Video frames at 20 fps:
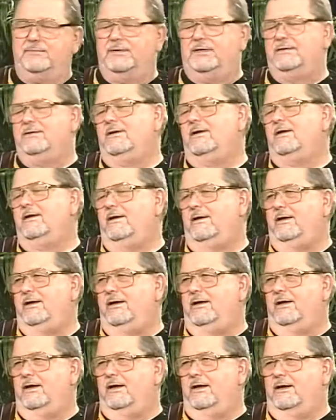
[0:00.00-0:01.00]
but
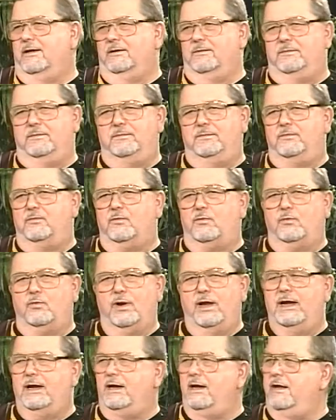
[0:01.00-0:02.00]

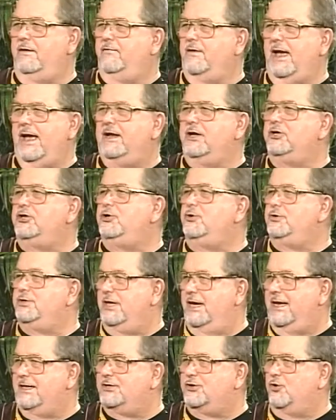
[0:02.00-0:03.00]
Randy, if I had to choose
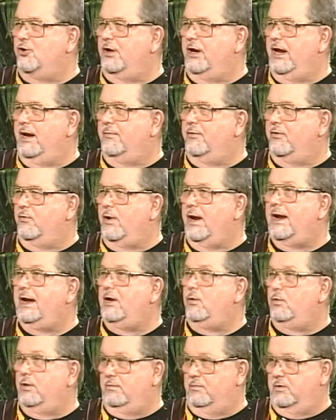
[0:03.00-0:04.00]
a next-door neighbor,
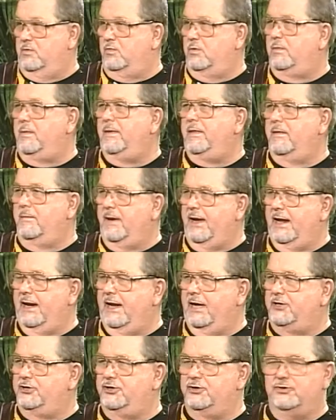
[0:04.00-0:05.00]
Randy Whitman would be the man
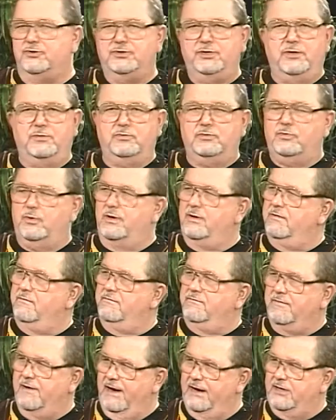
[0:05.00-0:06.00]
I choose. He was one of the
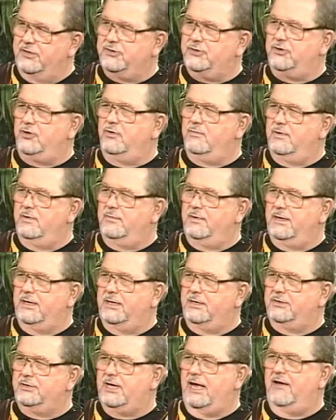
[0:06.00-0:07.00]
finest human
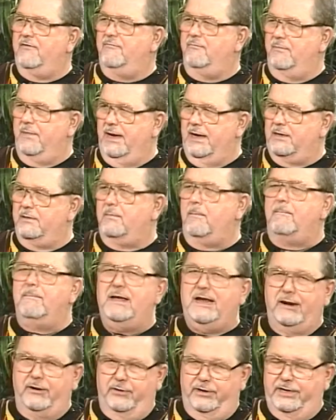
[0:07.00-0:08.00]
beings I've met,
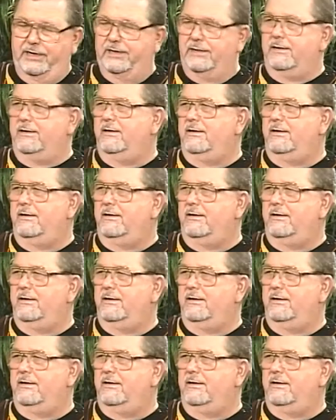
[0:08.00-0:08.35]
period.